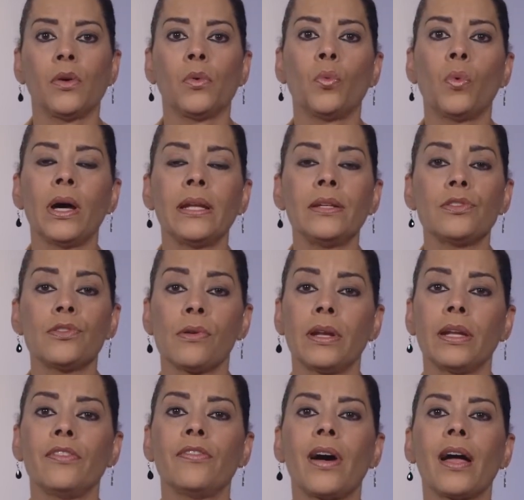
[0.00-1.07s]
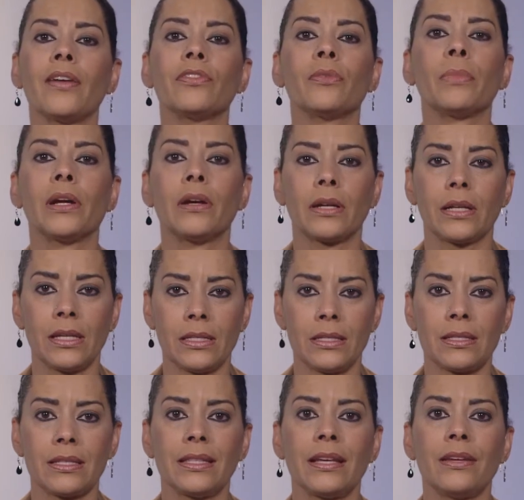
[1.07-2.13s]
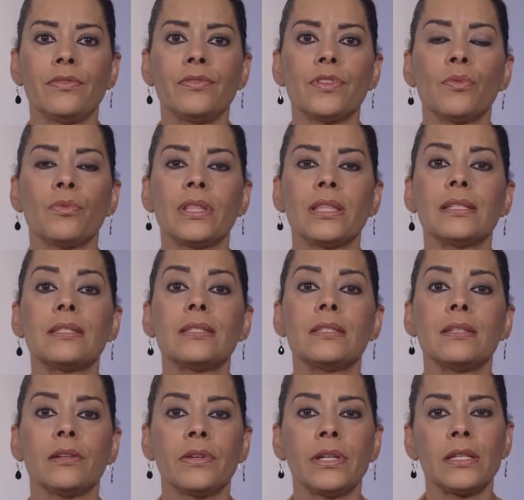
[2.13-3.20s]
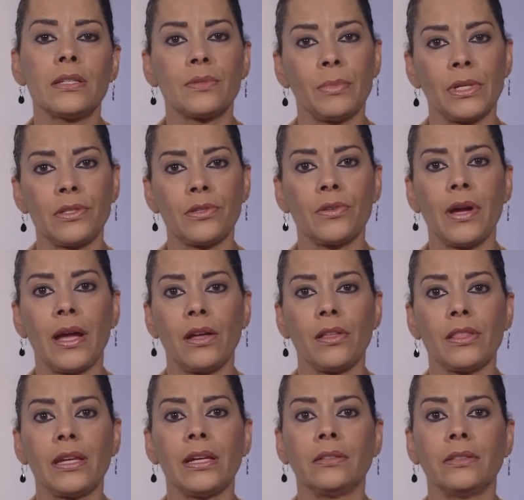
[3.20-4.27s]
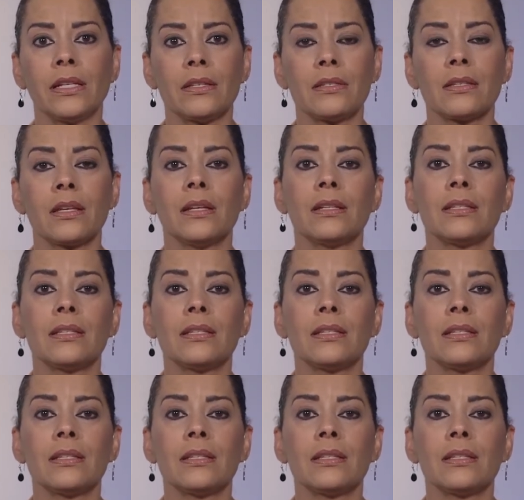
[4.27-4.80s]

One in 25 Americans lived with a serious mental health illness,